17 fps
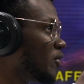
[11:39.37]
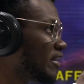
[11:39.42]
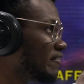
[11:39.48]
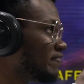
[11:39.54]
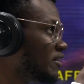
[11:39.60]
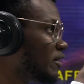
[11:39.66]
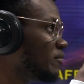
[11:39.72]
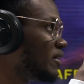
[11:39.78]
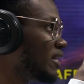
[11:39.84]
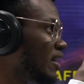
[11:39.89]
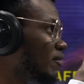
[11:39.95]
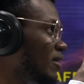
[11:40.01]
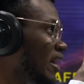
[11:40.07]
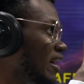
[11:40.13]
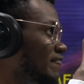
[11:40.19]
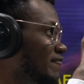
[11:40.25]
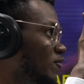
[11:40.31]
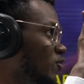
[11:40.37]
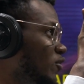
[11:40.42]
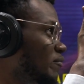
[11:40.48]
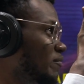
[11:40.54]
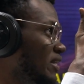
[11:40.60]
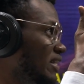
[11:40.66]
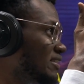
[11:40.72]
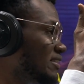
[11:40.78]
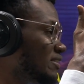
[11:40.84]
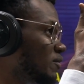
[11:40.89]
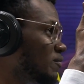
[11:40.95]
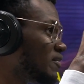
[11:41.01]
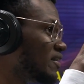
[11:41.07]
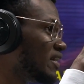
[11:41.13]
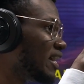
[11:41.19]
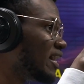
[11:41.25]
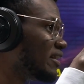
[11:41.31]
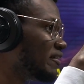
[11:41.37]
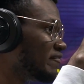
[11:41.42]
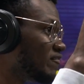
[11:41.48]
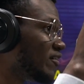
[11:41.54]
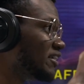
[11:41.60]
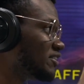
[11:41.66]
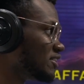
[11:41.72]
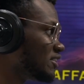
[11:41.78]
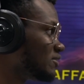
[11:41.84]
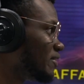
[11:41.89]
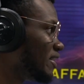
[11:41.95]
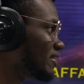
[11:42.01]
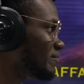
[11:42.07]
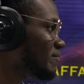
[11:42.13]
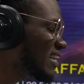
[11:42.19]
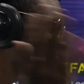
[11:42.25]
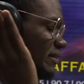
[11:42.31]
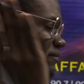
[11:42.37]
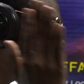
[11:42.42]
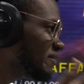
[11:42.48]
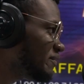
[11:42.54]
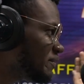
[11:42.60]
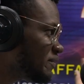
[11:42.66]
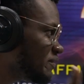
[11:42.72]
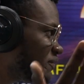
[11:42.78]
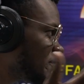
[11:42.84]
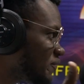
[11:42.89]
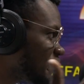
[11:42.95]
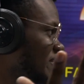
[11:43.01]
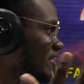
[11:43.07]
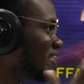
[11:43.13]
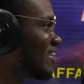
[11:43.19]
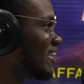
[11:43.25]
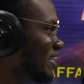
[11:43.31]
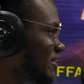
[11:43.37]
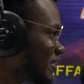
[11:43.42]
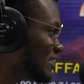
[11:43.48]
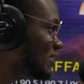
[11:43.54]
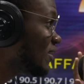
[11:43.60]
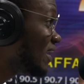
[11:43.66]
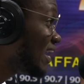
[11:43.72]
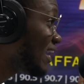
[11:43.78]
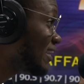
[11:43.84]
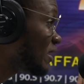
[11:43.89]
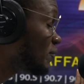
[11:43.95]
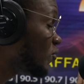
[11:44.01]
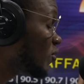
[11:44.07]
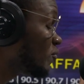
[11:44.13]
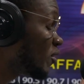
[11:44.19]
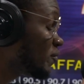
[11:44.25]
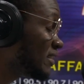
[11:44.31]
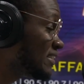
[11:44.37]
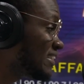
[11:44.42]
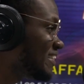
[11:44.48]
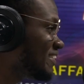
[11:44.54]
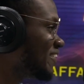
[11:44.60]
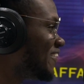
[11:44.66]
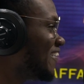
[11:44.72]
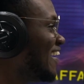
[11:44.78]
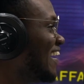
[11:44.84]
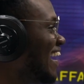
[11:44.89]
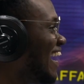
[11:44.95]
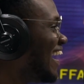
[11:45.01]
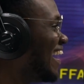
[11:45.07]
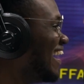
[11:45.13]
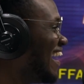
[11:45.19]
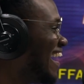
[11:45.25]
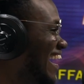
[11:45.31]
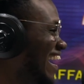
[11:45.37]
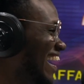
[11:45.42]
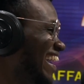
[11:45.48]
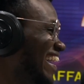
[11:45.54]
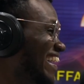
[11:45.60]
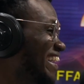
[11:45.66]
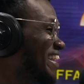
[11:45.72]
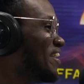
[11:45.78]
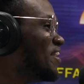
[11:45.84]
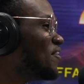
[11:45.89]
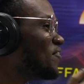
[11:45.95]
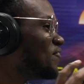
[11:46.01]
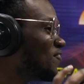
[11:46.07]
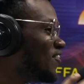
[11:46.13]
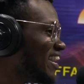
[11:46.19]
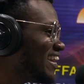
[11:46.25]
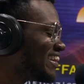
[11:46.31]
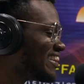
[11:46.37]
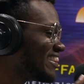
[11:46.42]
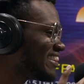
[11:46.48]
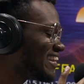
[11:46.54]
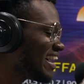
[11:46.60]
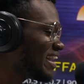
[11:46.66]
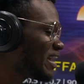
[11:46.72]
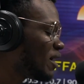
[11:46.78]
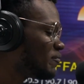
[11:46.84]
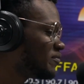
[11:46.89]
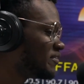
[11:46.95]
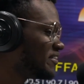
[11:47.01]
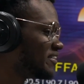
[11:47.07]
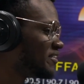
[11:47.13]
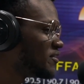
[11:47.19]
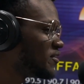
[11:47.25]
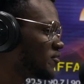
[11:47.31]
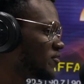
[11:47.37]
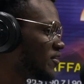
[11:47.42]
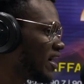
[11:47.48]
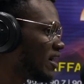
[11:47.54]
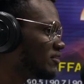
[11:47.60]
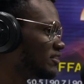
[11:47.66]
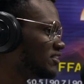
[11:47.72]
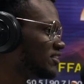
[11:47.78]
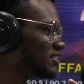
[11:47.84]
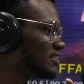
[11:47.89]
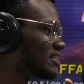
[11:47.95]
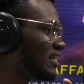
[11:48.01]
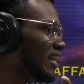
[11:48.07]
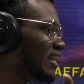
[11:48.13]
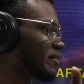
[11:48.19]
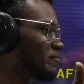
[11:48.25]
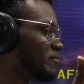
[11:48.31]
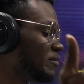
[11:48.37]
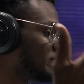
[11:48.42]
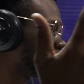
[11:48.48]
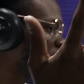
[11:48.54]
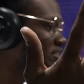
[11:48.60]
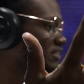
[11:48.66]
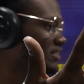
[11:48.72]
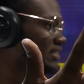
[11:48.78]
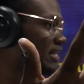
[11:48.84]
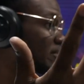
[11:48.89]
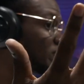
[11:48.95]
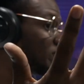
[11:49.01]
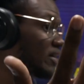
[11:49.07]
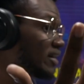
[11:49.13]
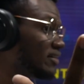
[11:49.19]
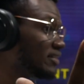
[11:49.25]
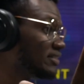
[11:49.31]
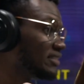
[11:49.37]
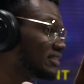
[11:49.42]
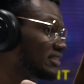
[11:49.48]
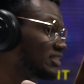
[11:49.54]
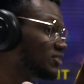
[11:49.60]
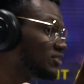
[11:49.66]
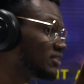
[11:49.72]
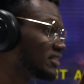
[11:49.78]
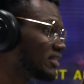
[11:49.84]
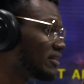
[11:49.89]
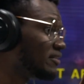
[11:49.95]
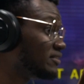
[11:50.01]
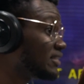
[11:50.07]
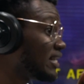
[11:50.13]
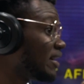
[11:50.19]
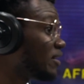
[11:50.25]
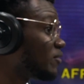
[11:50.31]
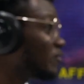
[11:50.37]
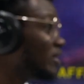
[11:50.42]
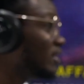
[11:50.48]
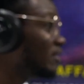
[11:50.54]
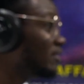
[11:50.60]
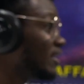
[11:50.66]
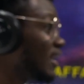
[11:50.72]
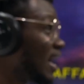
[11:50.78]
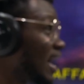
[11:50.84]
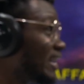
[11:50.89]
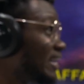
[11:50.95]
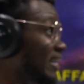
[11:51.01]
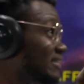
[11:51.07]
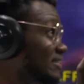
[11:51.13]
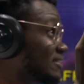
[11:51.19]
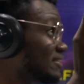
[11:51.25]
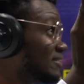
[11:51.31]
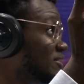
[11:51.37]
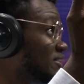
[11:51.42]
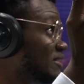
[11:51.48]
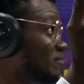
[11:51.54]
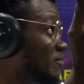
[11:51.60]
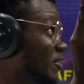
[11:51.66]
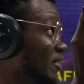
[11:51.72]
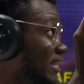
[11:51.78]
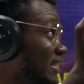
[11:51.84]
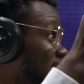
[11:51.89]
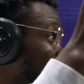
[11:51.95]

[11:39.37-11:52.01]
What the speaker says: when the video became like 4 minutes something and the voice just went, you know, I sound like a little Portmore mosquito. When that happened, no, I was just like, people were just like, well, this is interesting. I was like, well, I guess Duttyberry